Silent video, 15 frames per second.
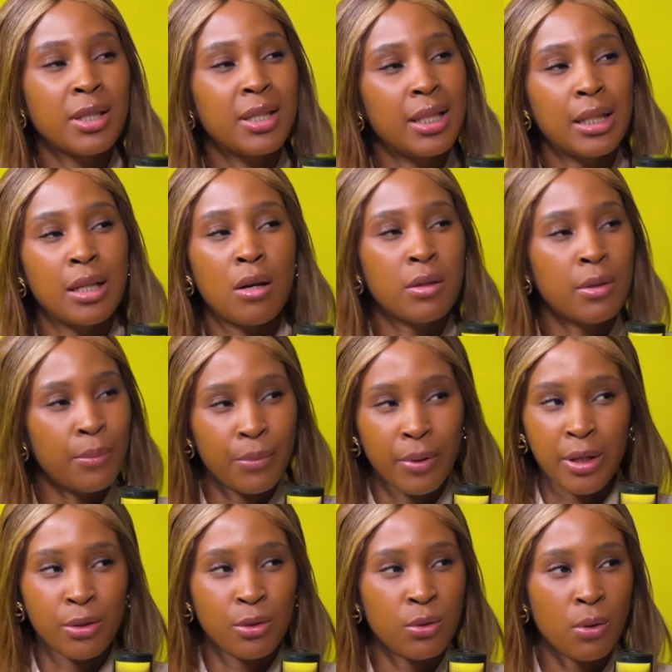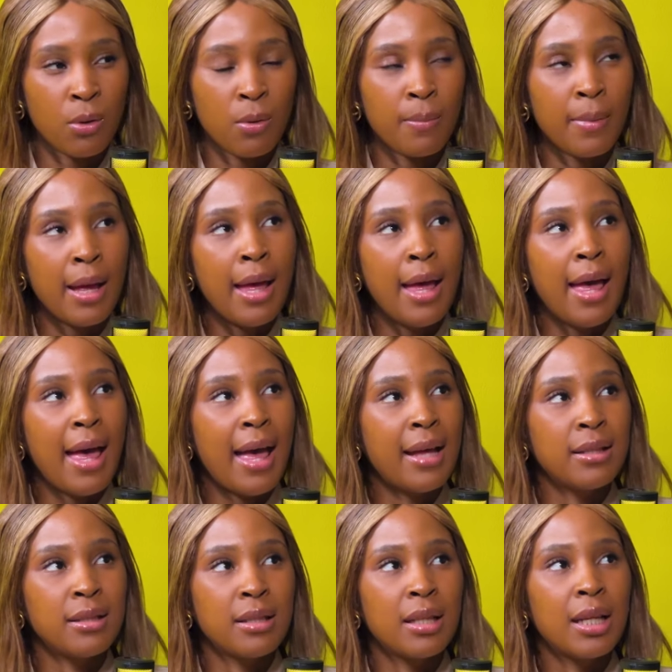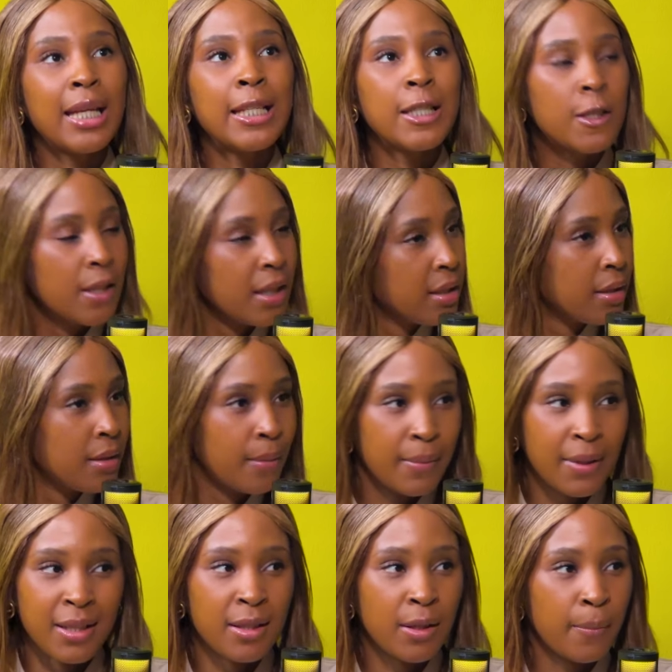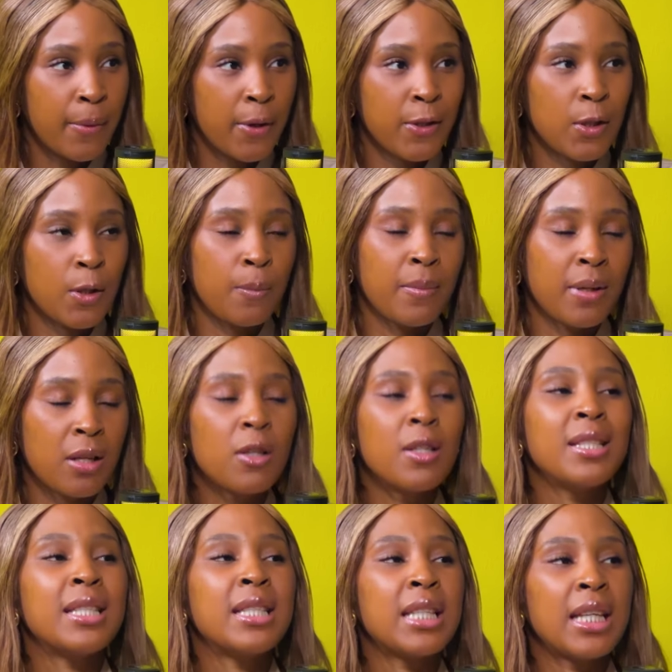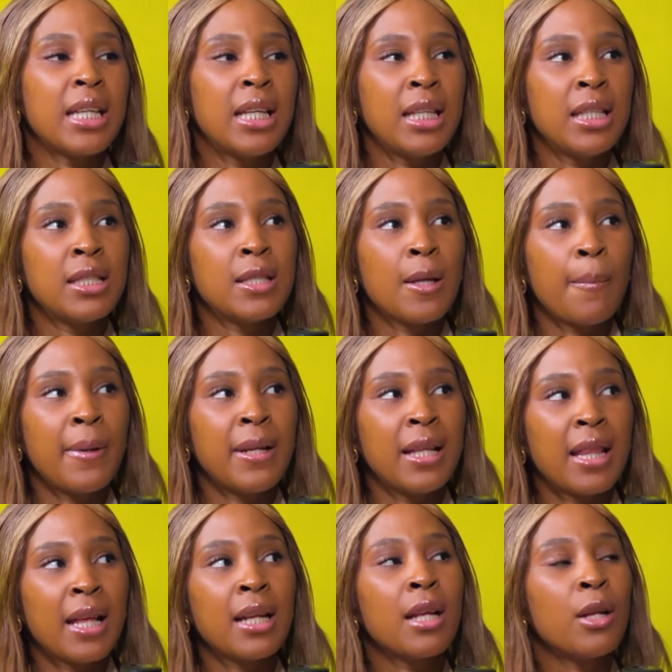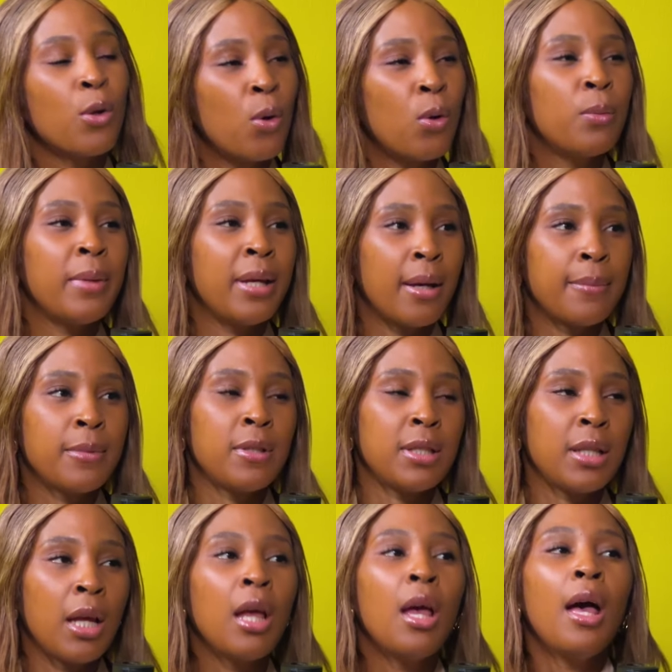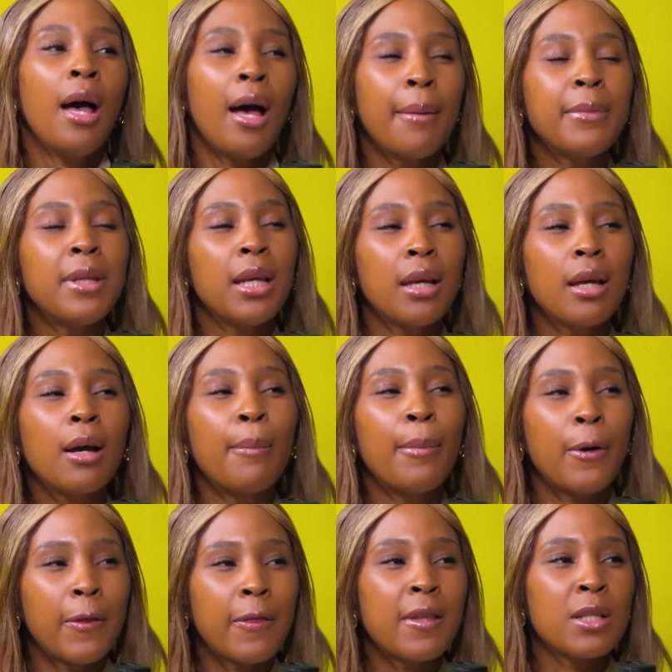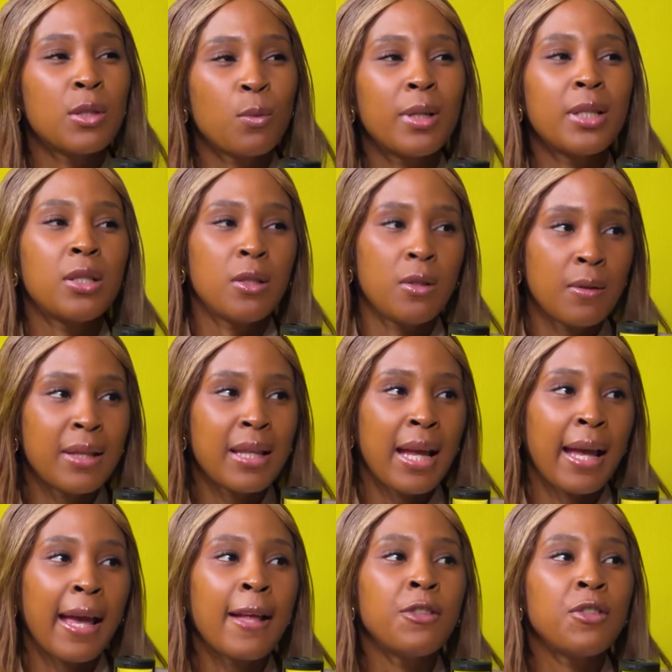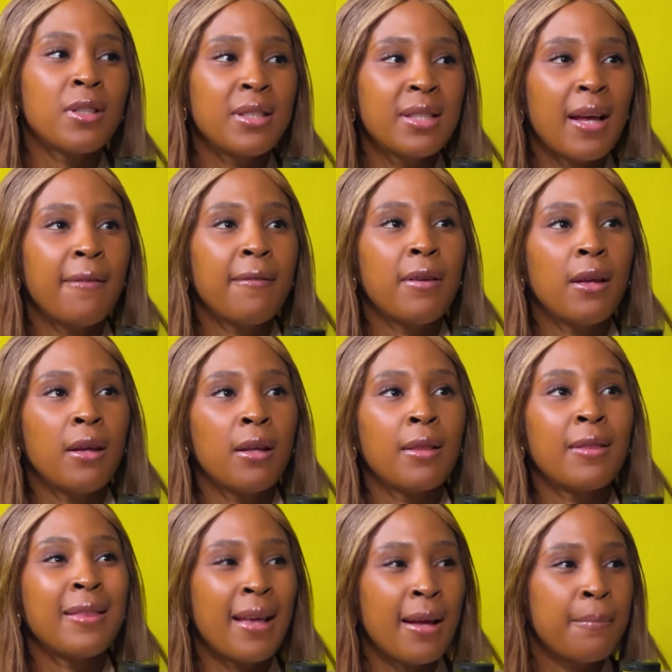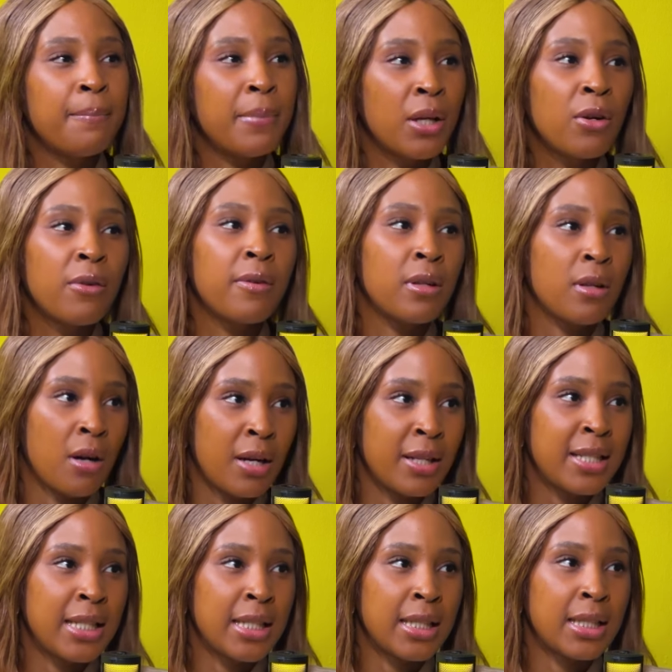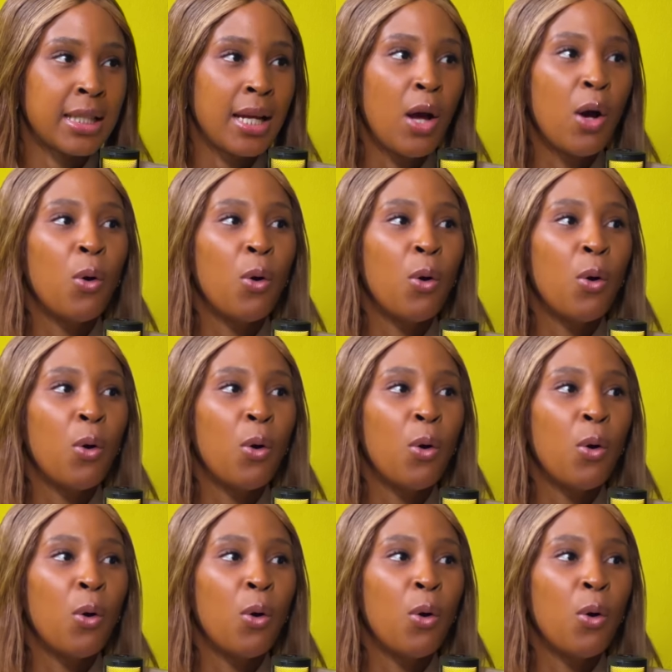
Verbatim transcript: just sit down and brainstorm. And he's such an amazing person because he's somebody that can call me up to say, I'm thinking about this. What do you think? And just having that big of an artist